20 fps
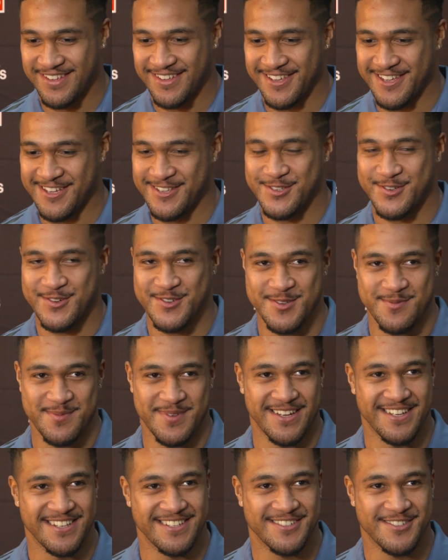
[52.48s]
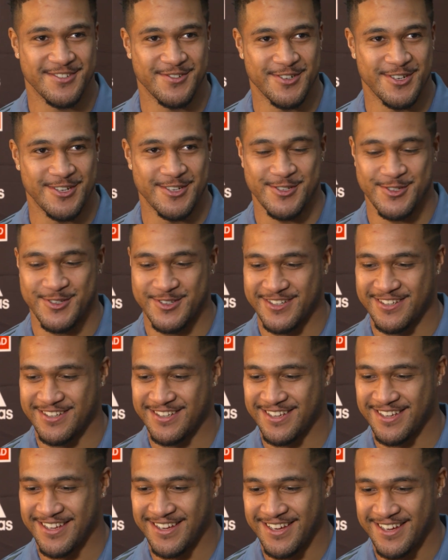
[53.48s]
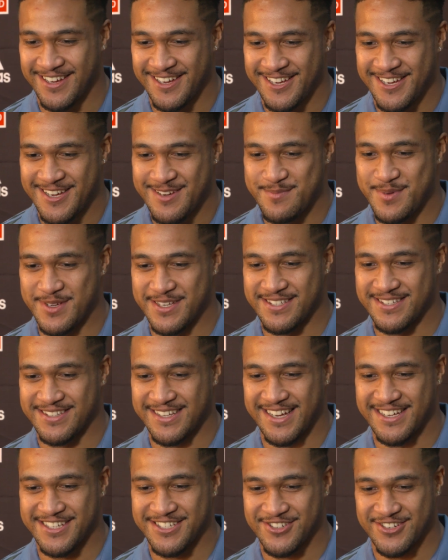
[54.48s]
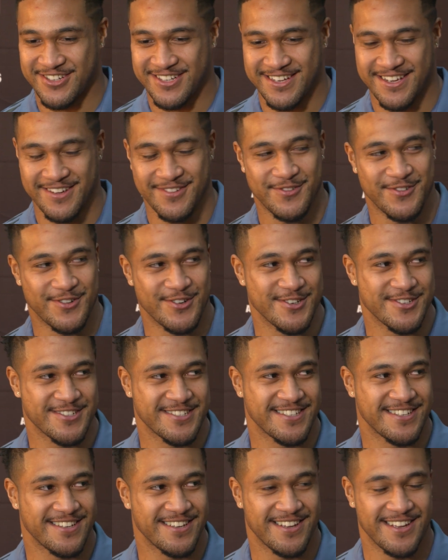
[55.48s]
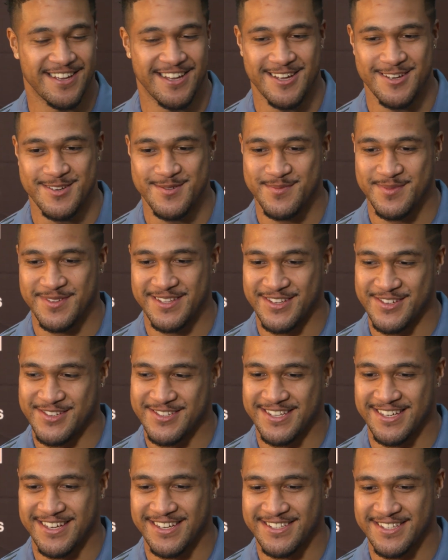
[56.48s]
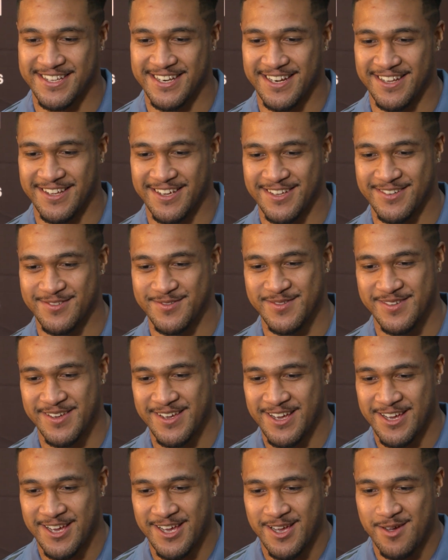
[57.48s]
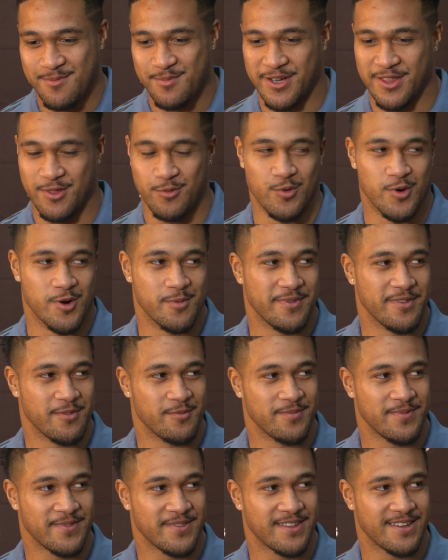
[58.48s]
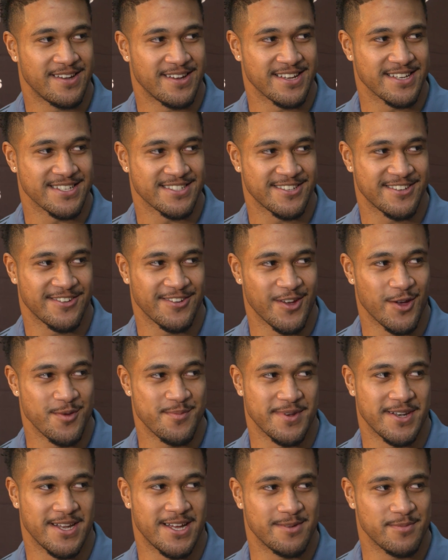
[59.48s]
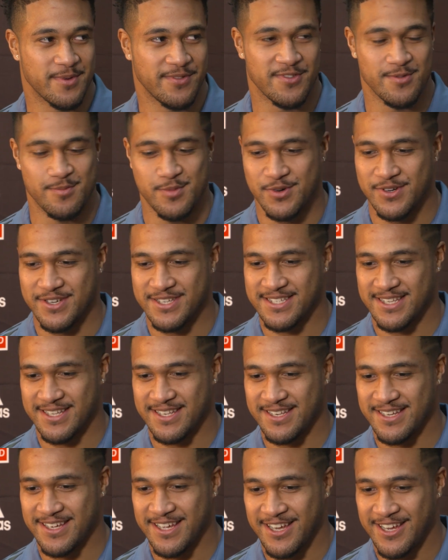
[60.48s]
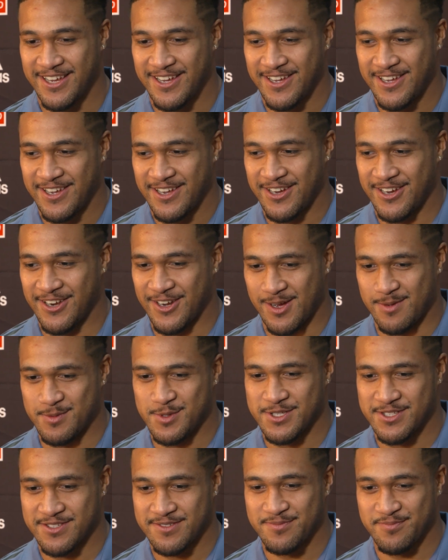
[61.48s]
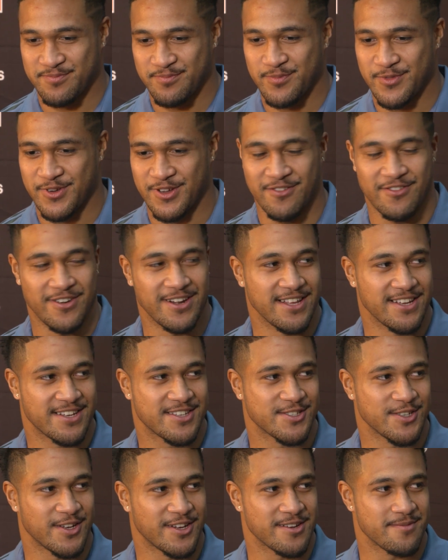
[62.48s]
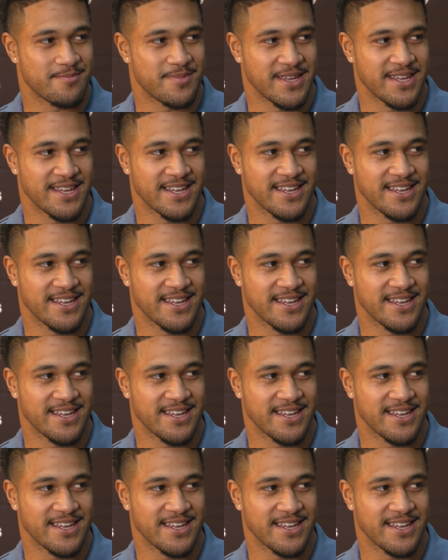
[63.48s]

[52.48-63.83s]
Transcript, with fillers: yeah, it's always been Saray sort of bit starstruck at first, um, but then you start settling in by the warmth and I guess open arm of the boys, and and I'm just you know really excited to be